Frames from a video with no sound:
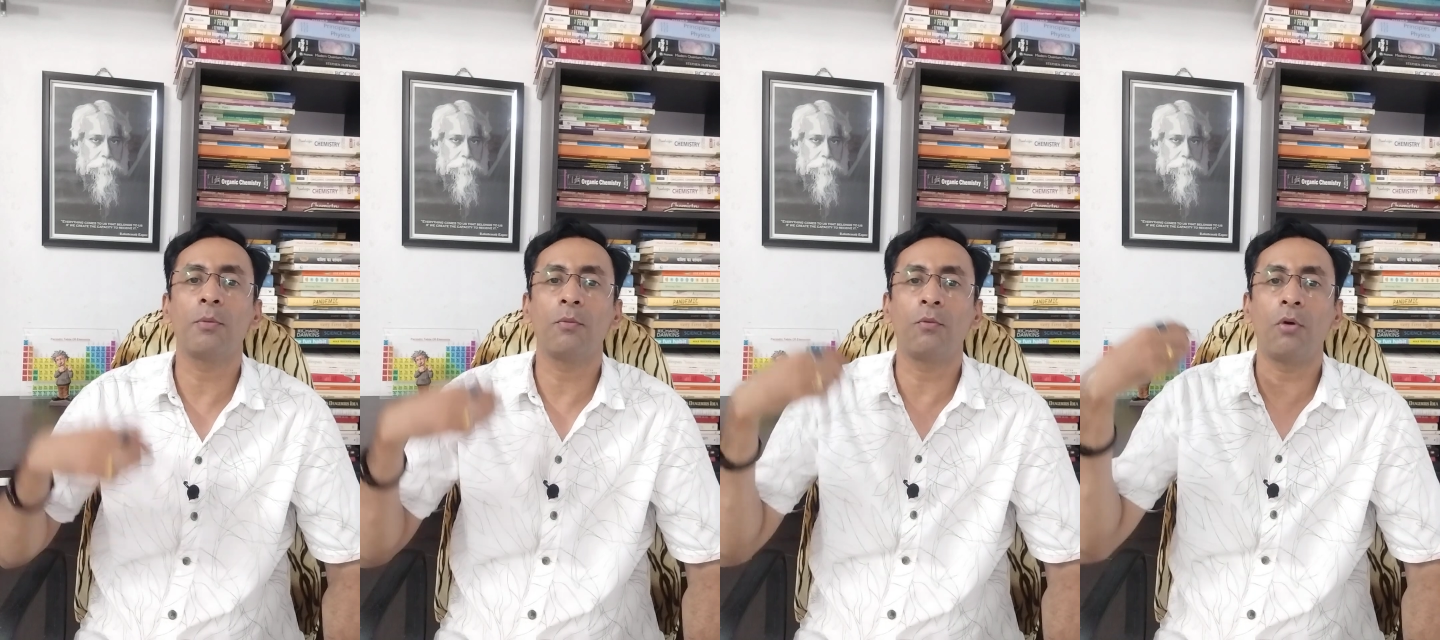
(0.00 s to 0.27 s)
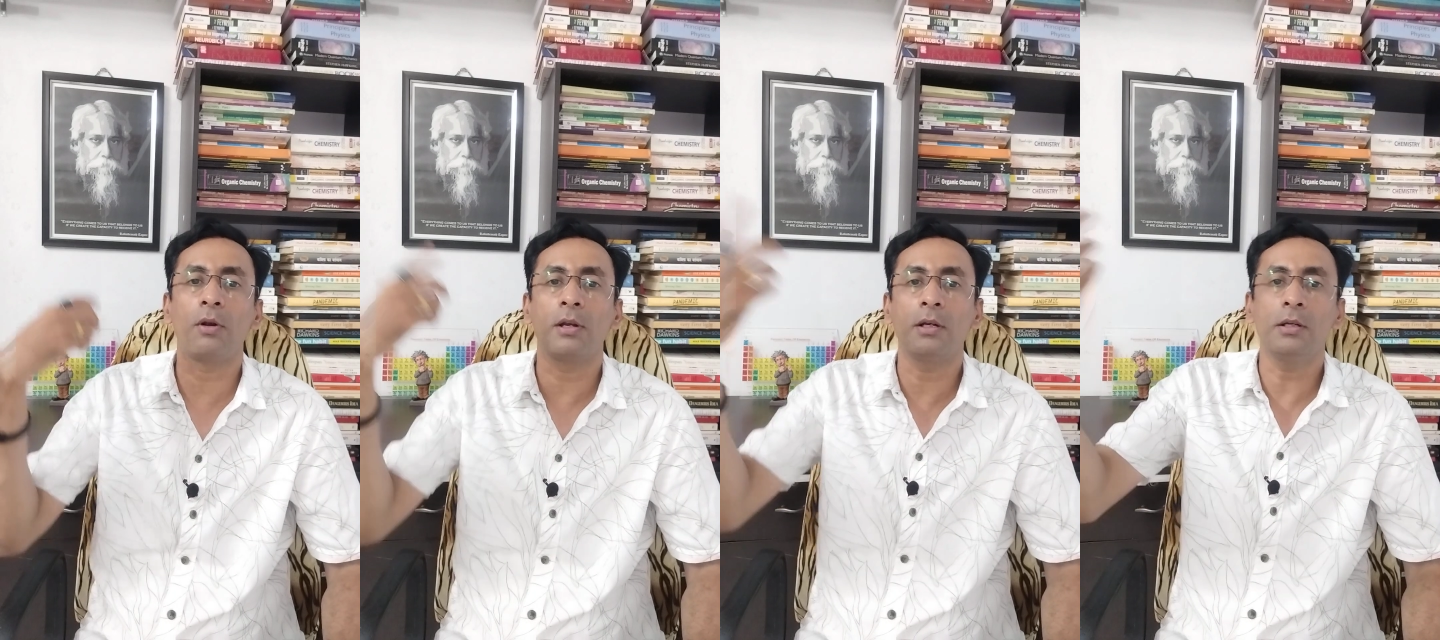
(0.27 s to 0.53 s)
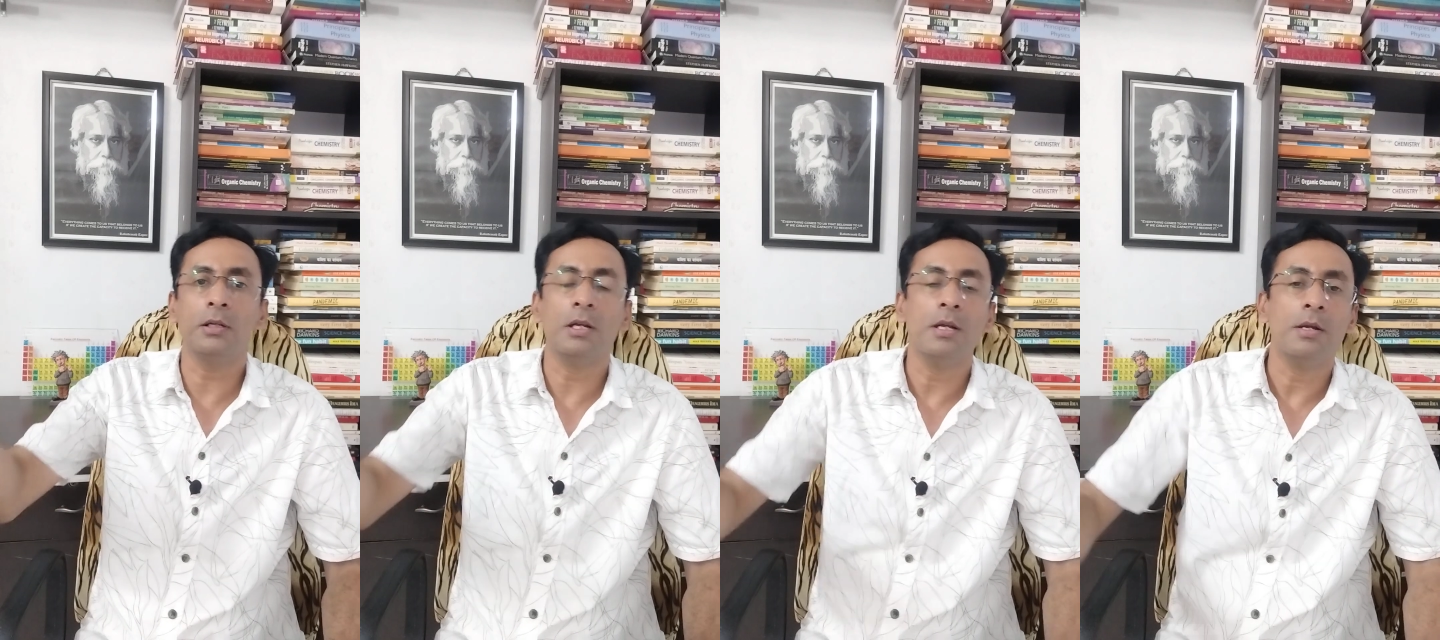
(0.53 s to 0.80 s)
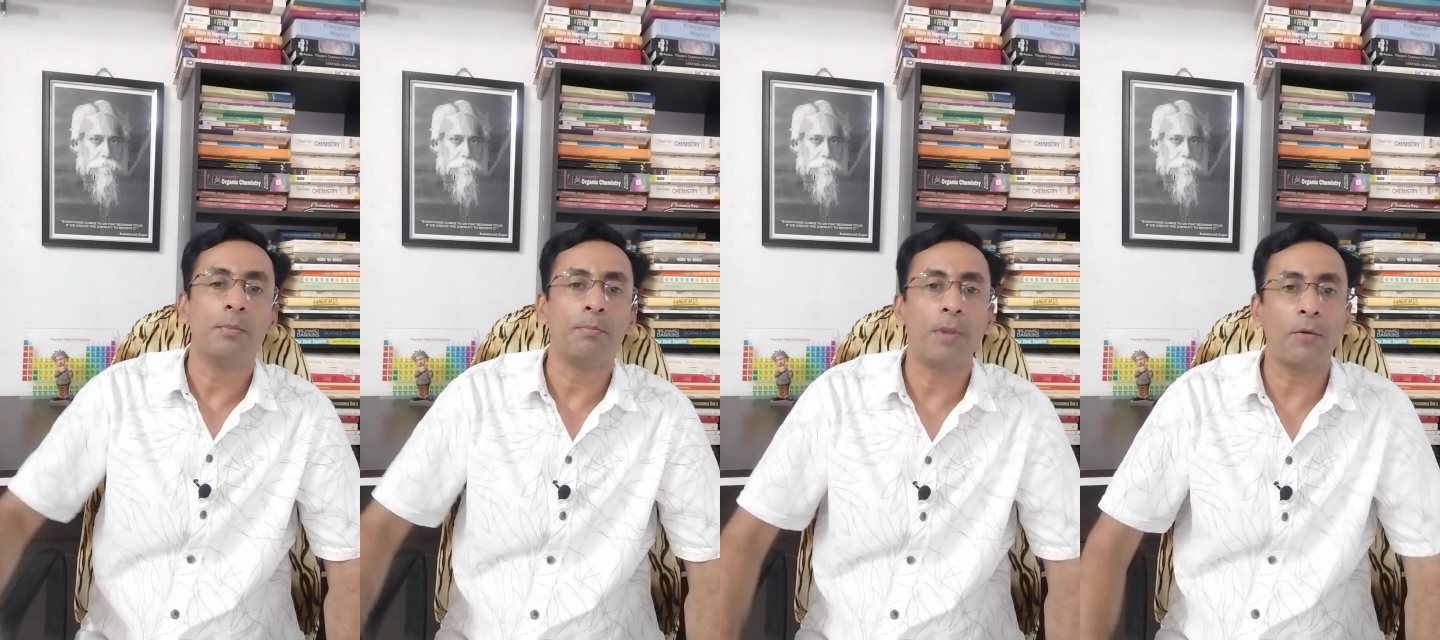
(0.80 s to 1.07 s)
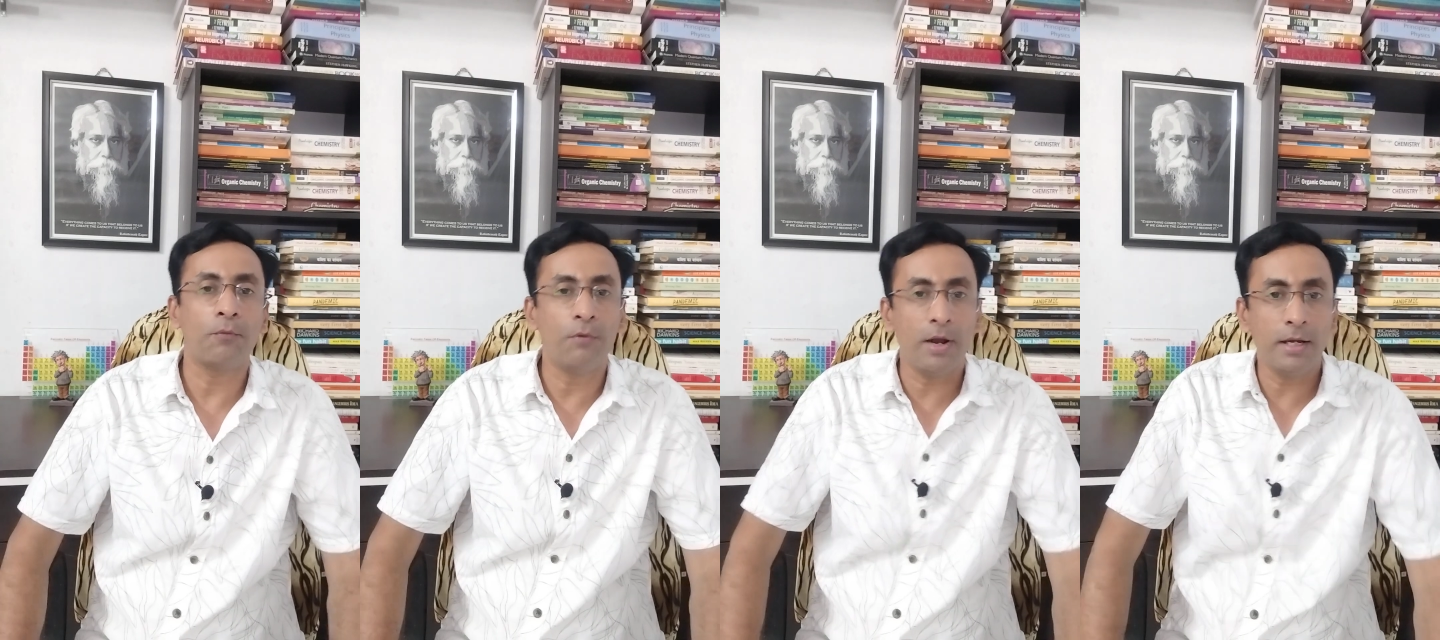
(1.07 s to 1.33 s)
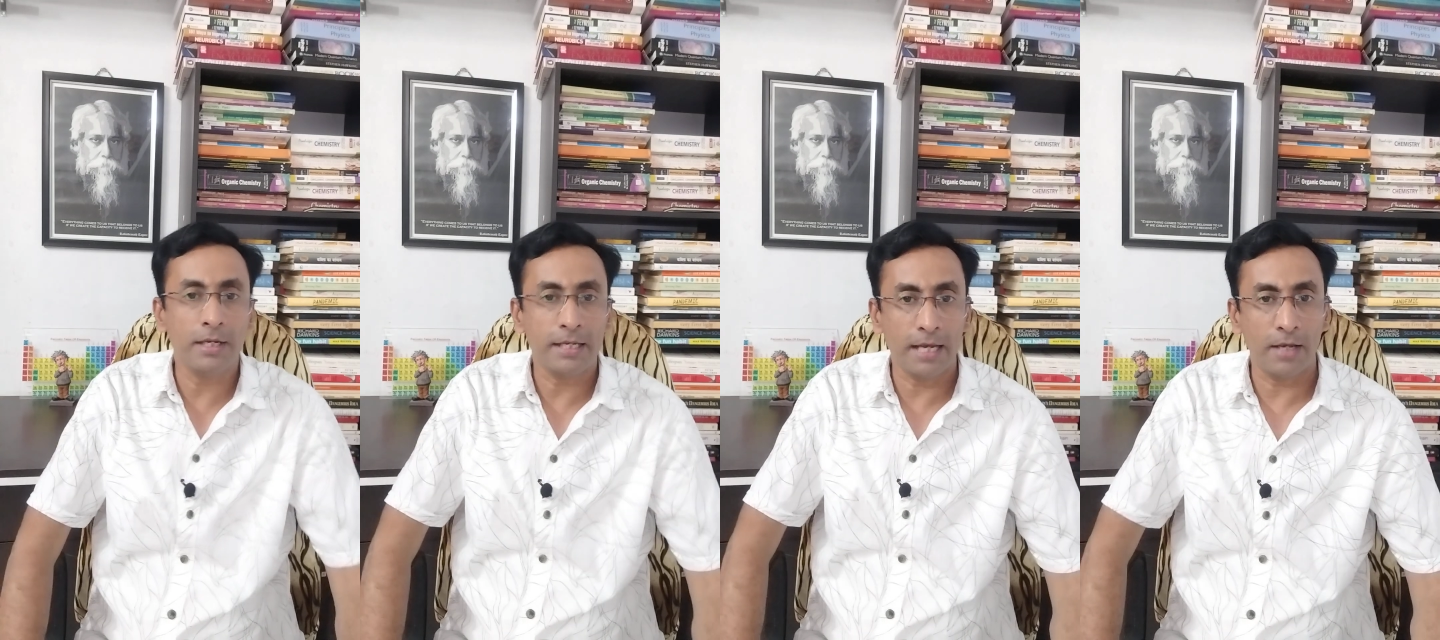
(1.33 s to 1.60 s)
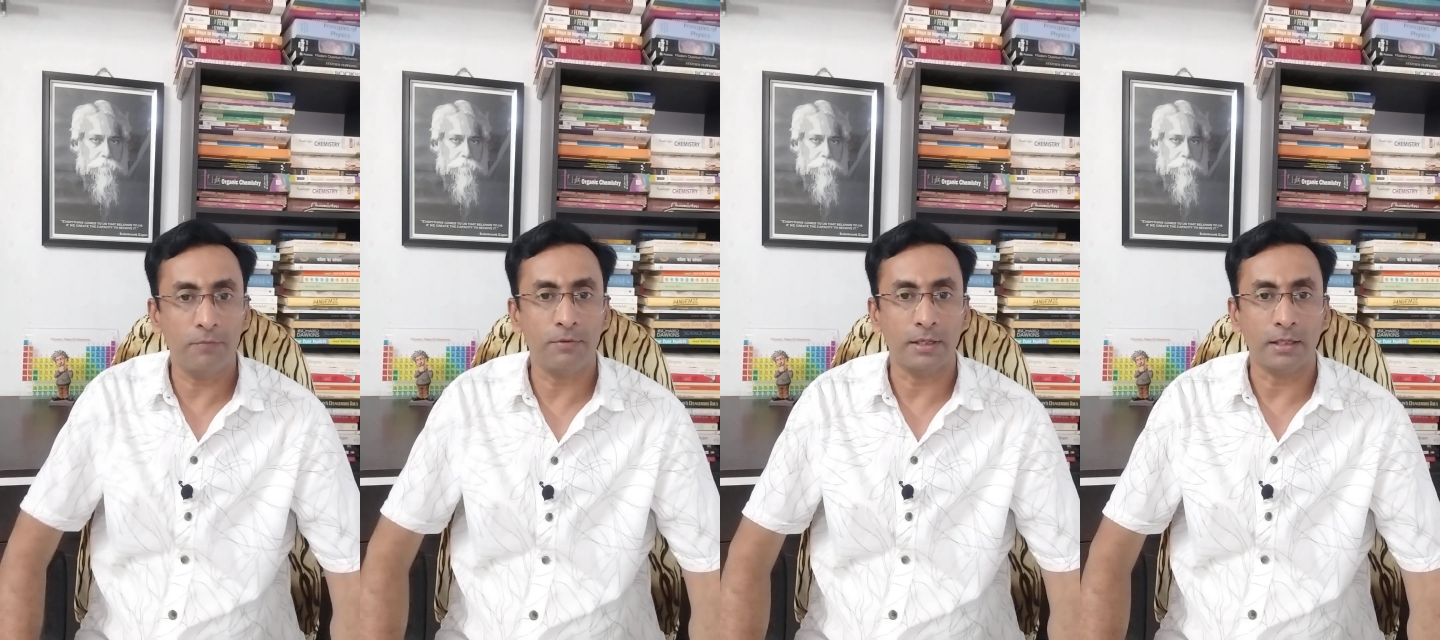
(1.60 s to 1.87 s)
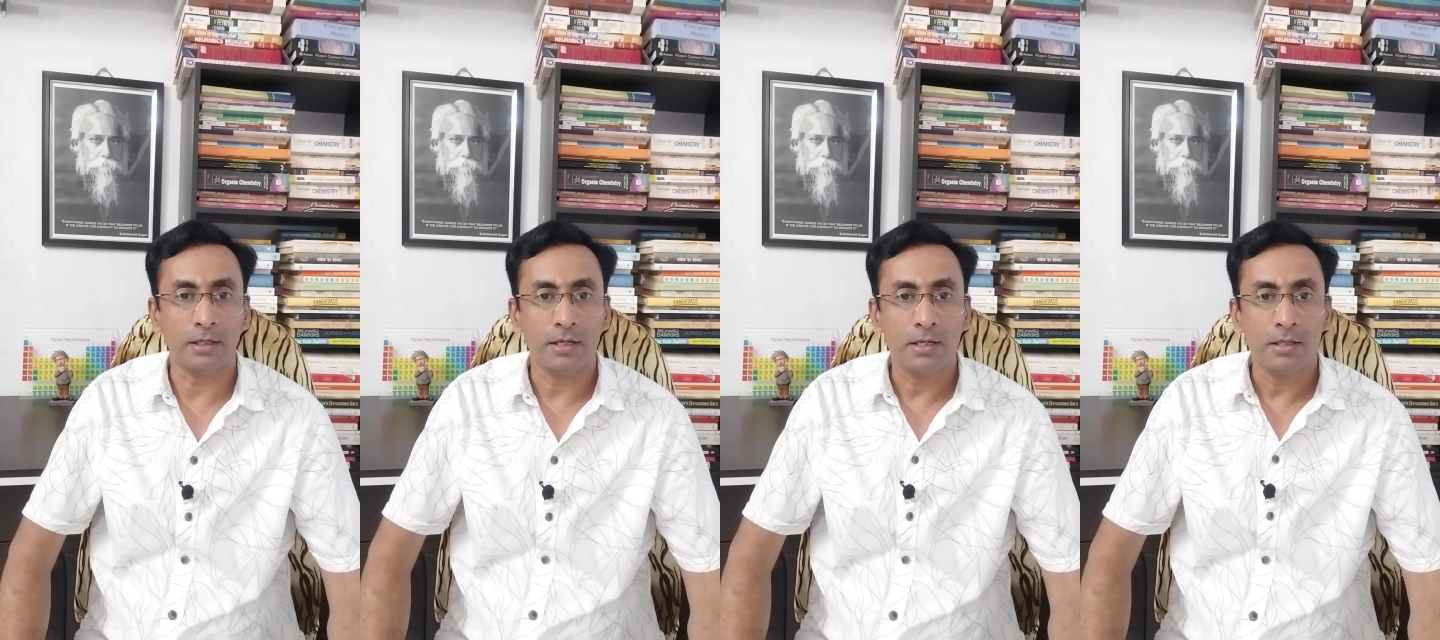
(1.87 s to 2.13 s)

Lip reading: of water by 1 Kelvin.